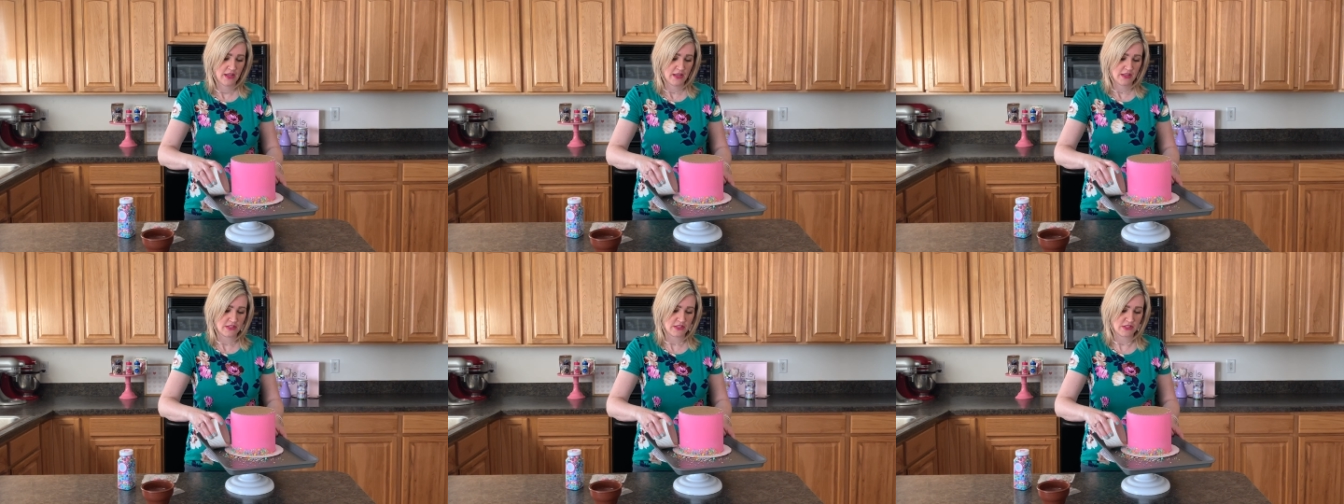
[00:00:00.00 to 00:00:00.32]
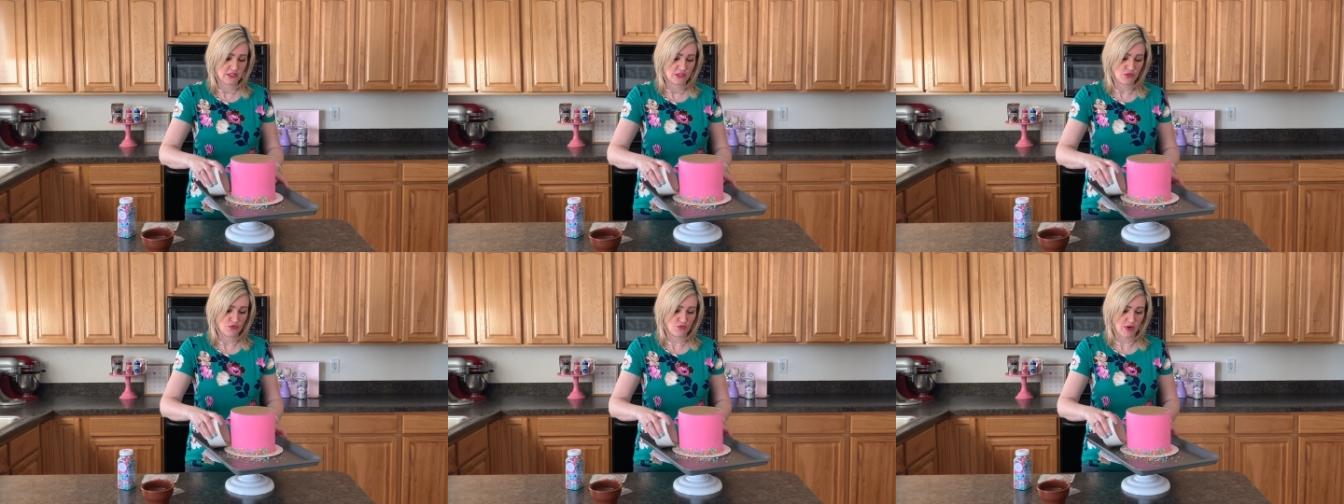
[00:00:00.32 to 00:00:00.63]

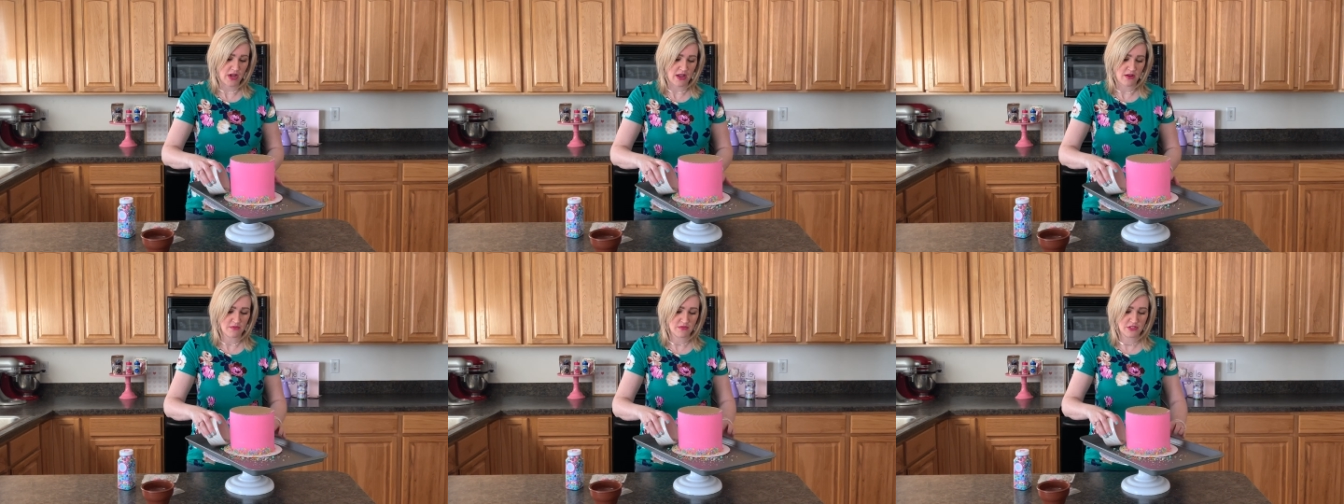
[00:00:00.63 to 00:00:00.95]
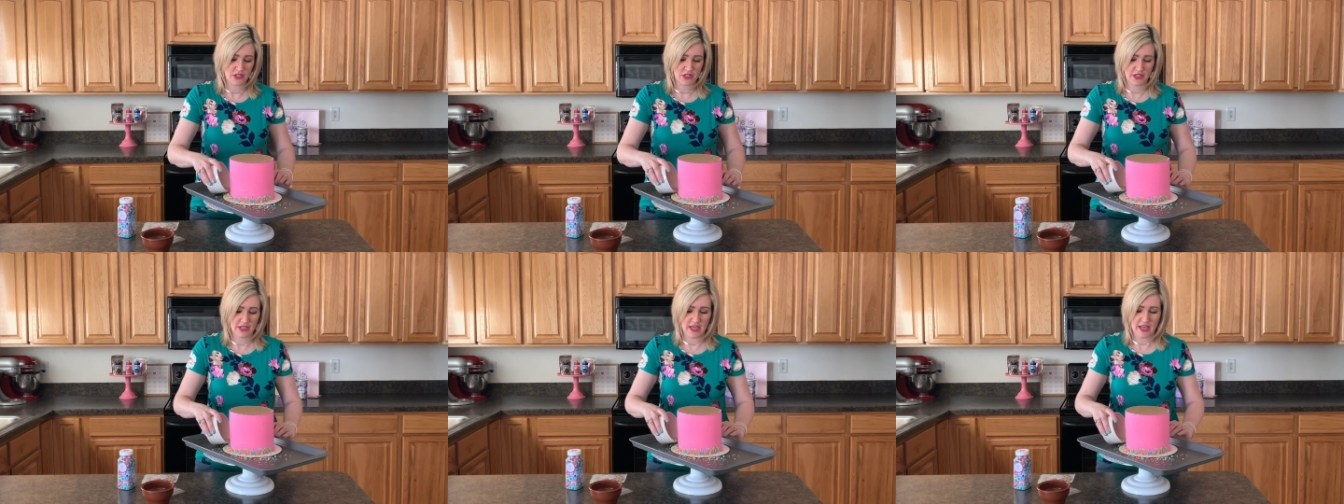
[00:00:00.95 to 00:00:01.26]
just around
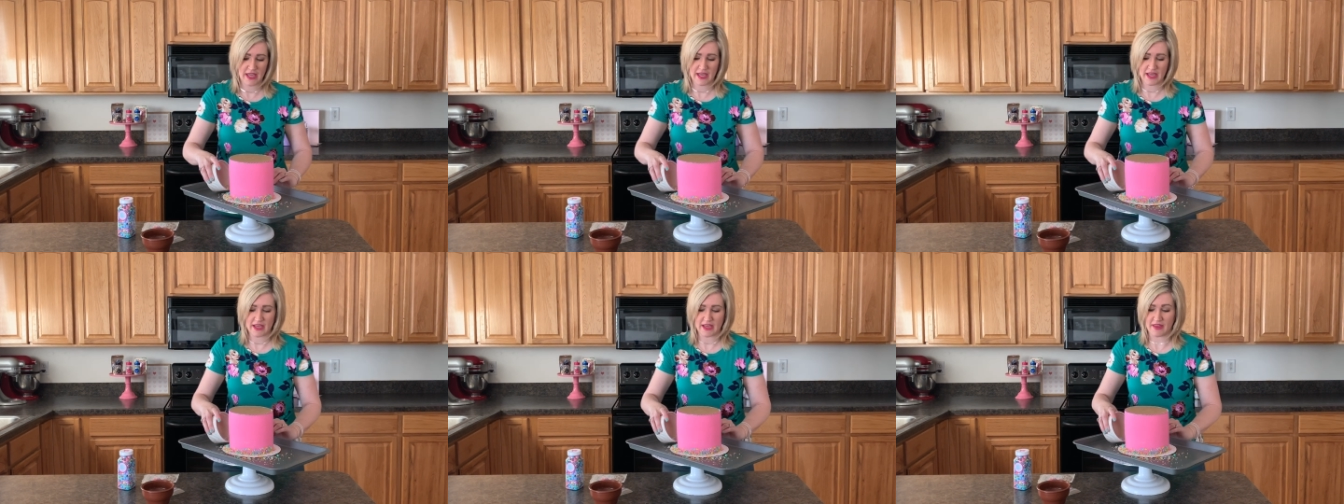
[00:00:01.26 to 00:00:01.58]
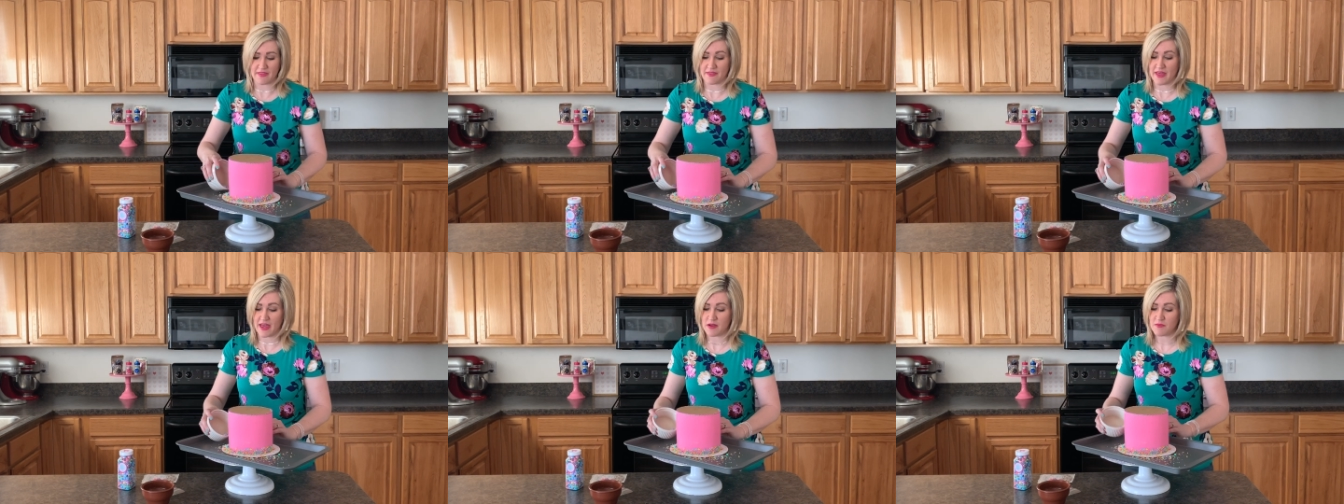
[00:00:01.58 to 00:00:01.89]
your cake
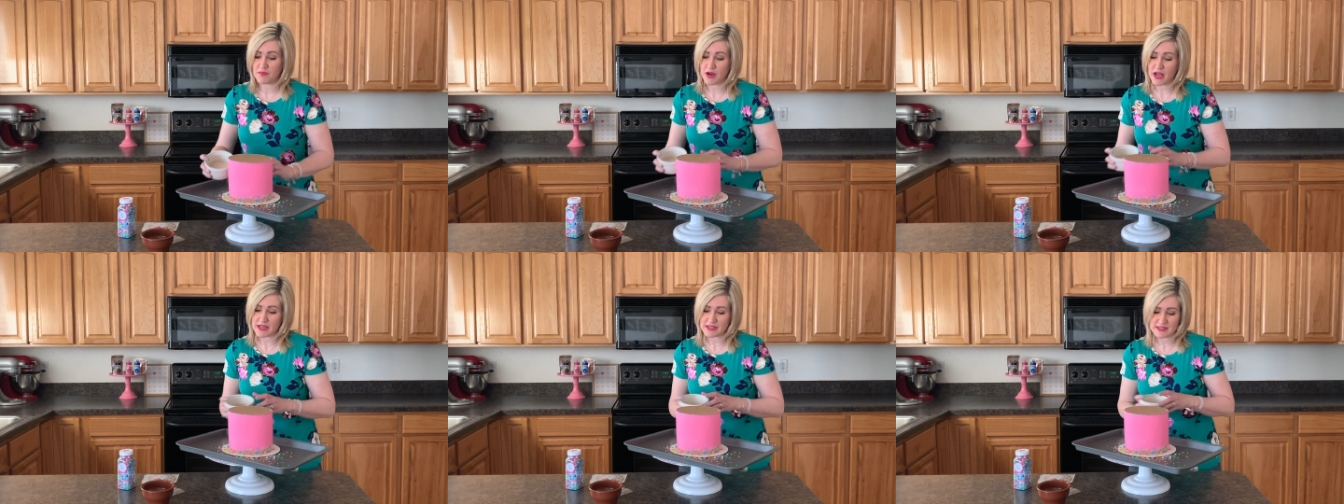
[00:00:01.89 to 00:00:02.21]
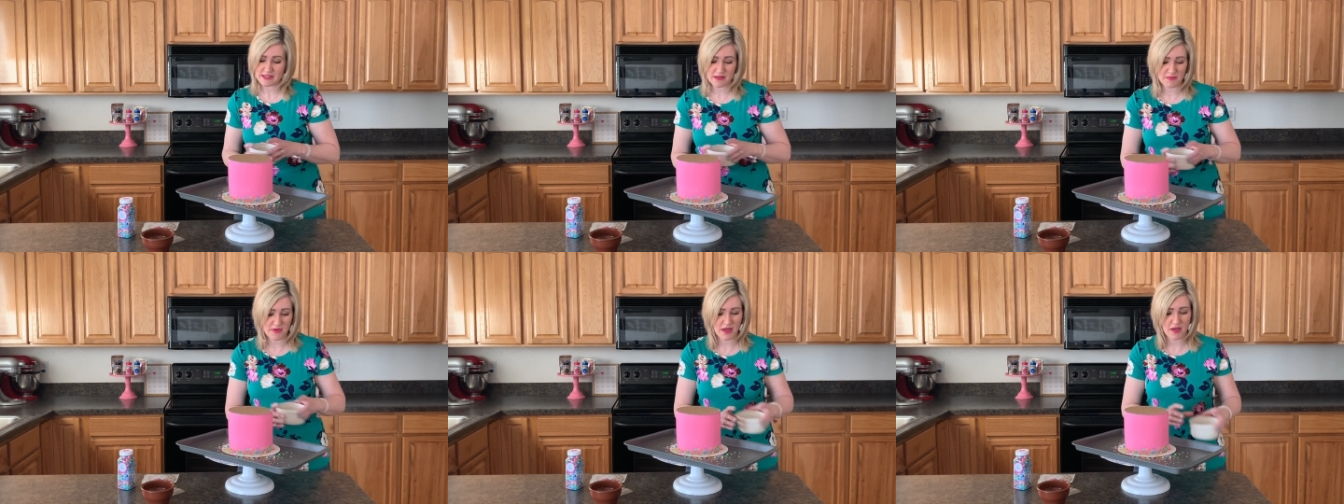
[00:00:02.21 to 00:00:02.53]
and then press
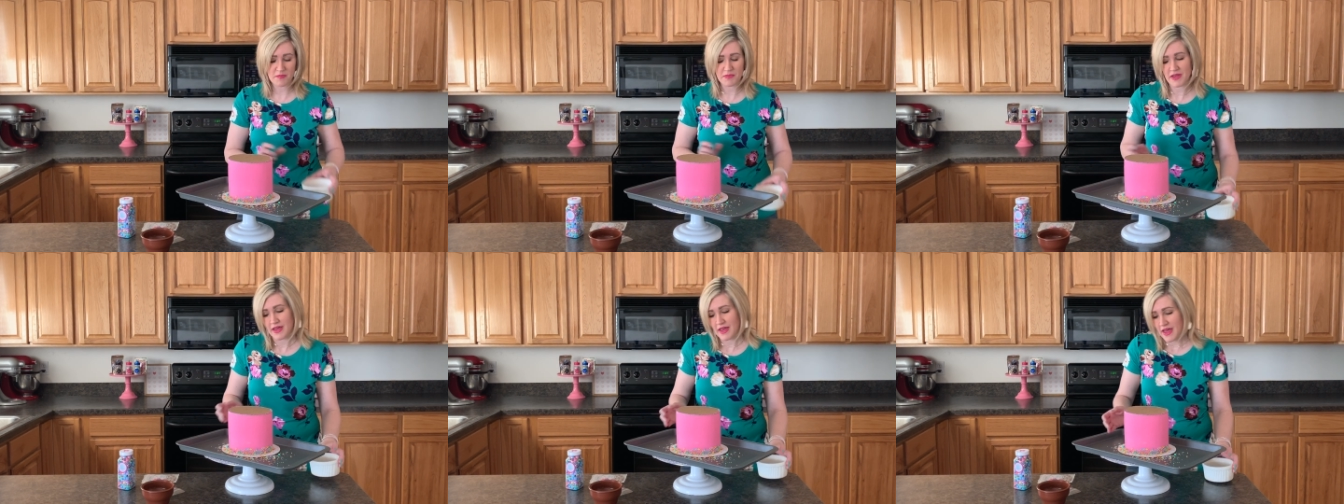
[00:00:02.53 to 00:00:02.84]
them up.